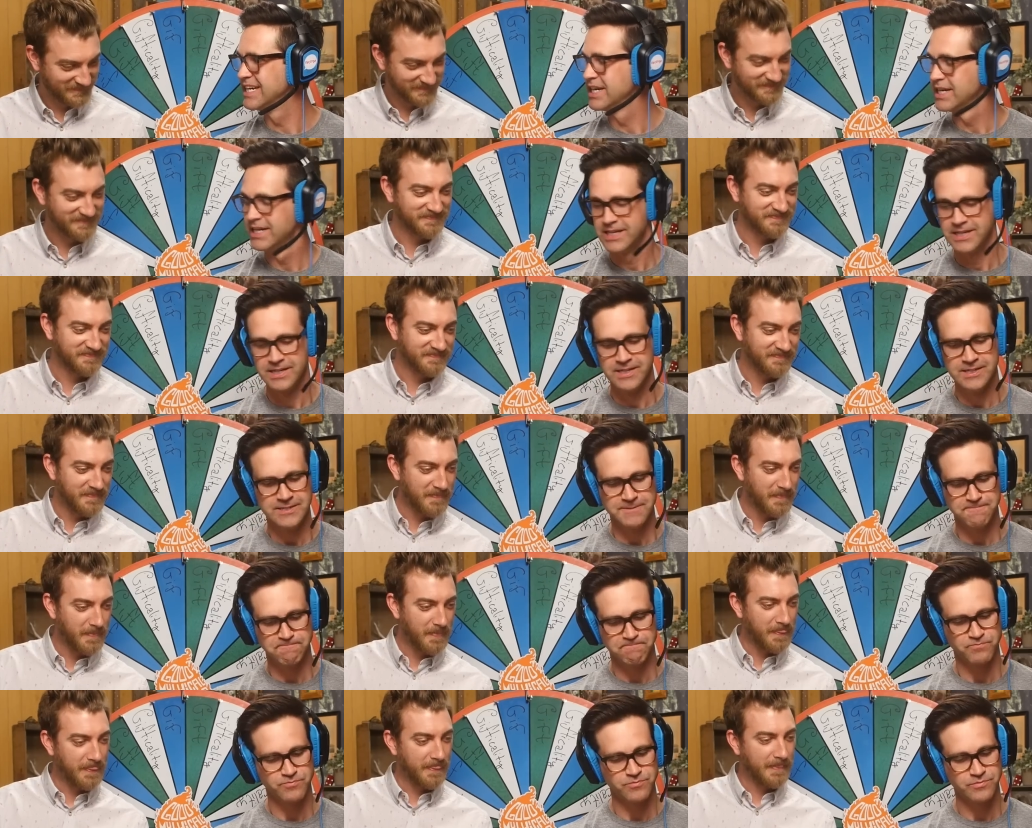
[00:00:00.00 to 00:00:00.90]

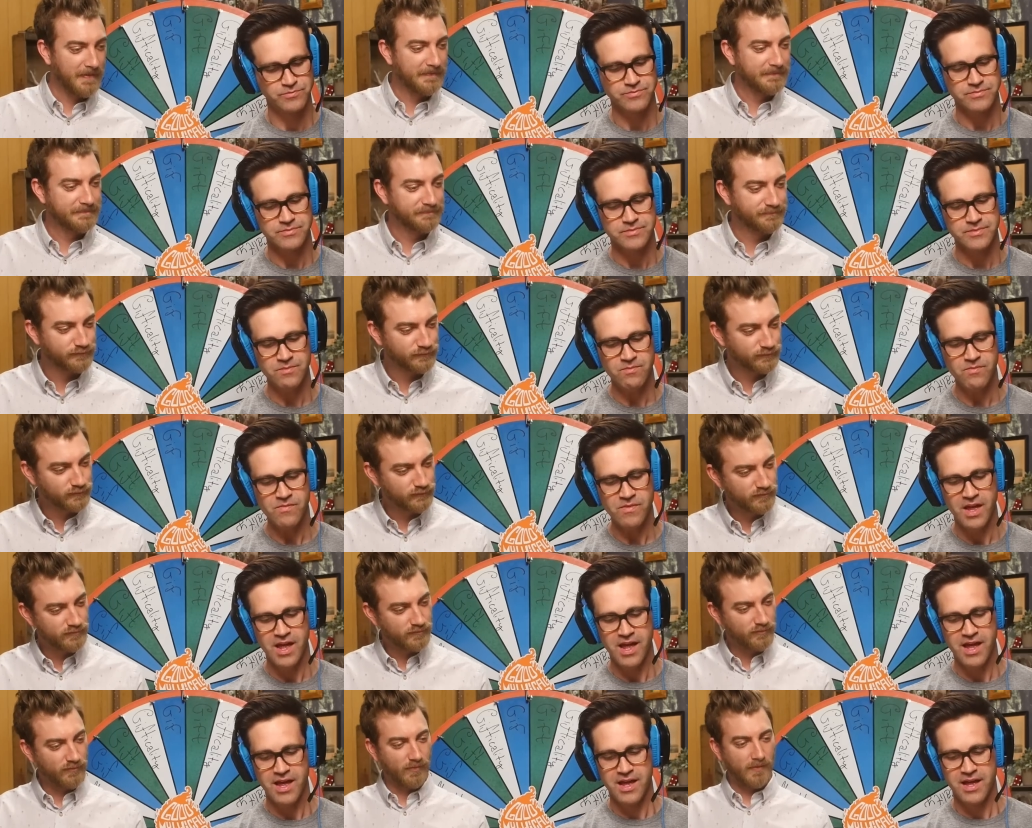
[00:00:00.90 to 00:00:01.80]

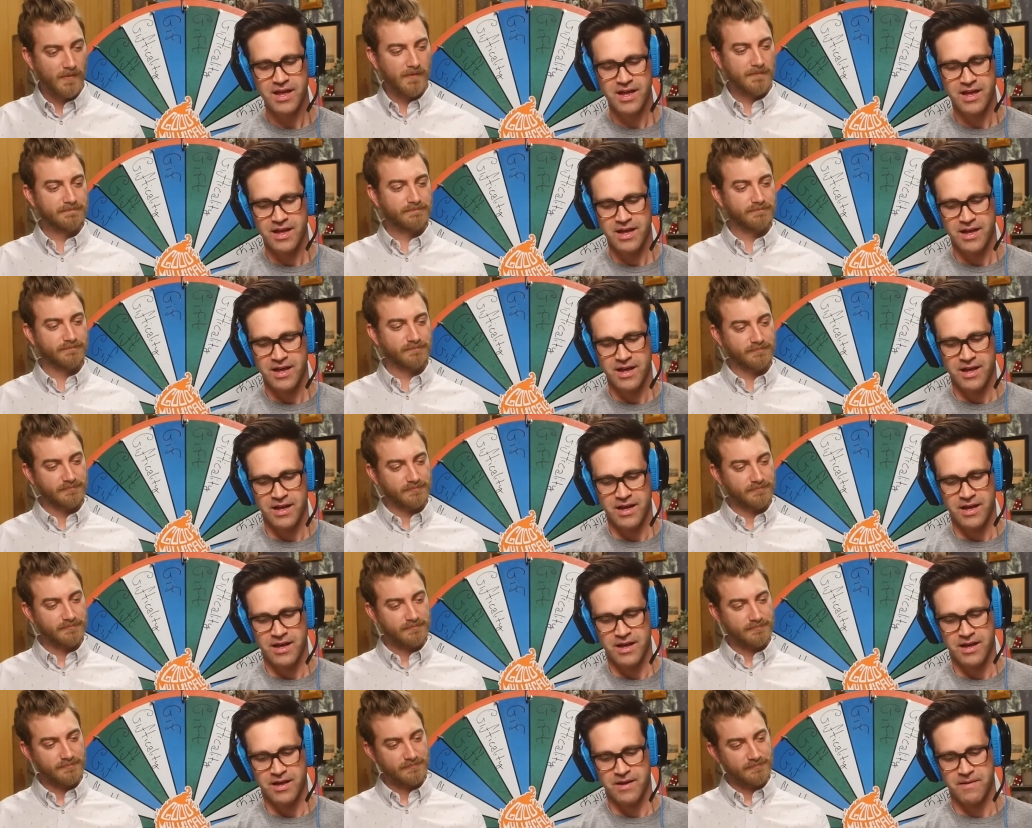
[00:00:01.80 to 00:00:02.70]

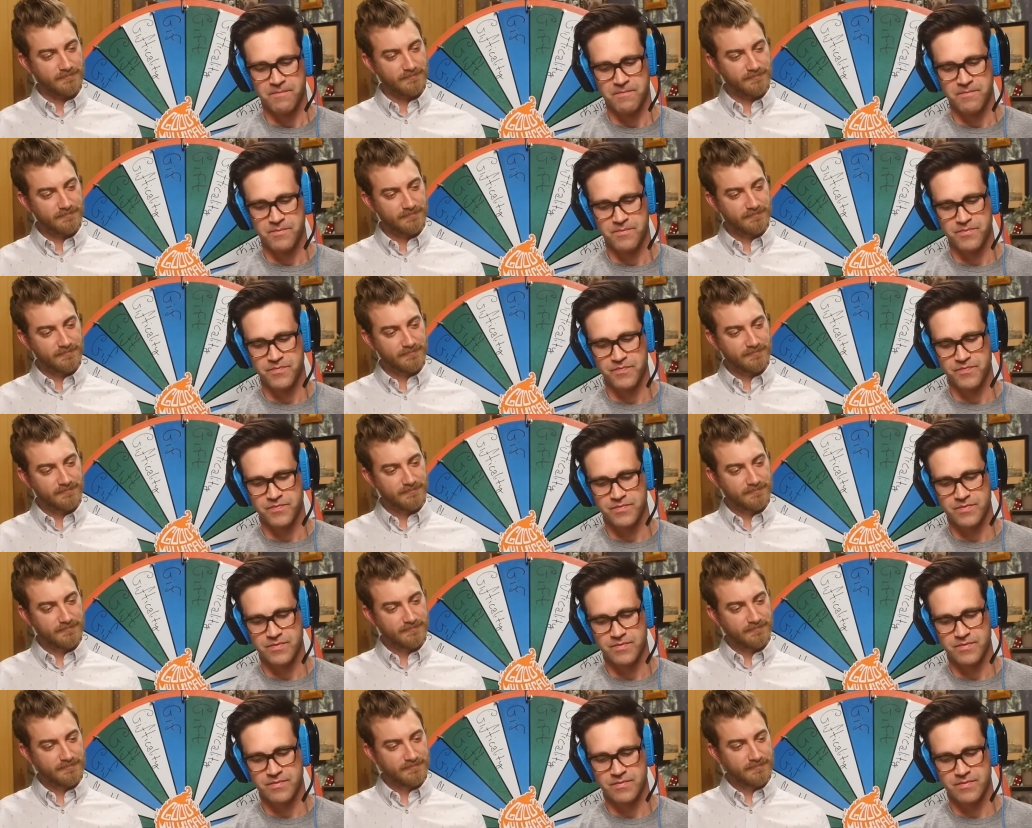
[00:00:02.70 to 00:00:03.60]

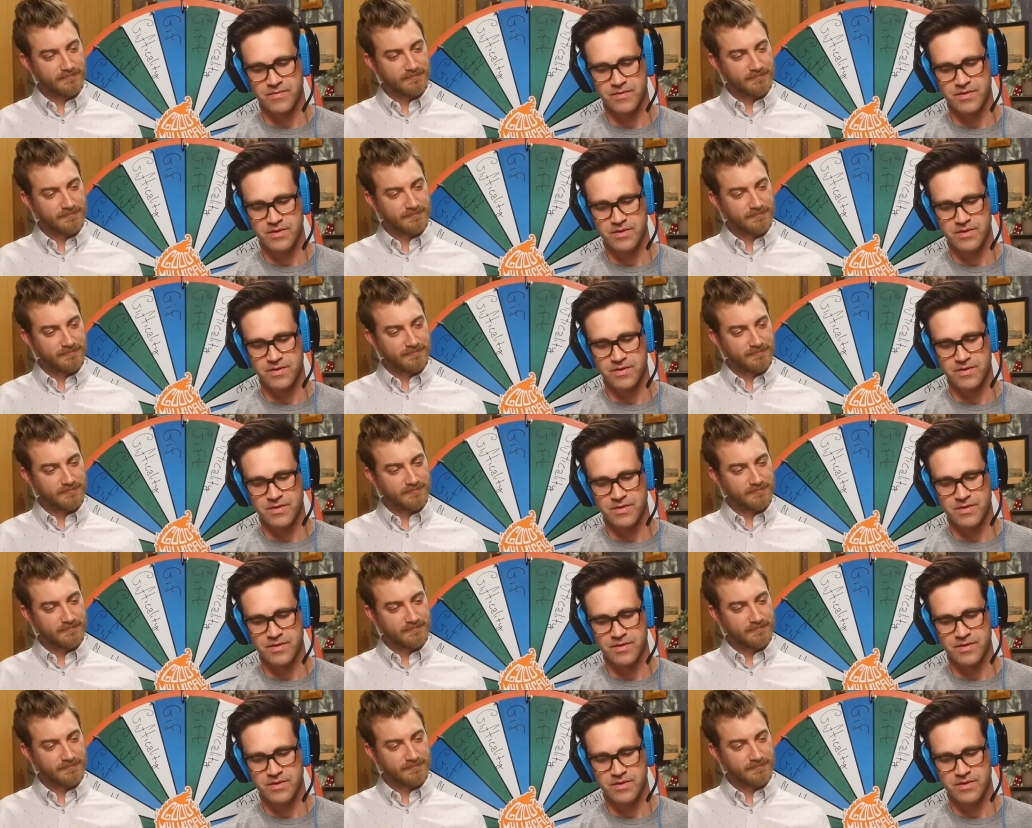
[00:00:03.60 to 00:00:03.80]
Nobody speaks.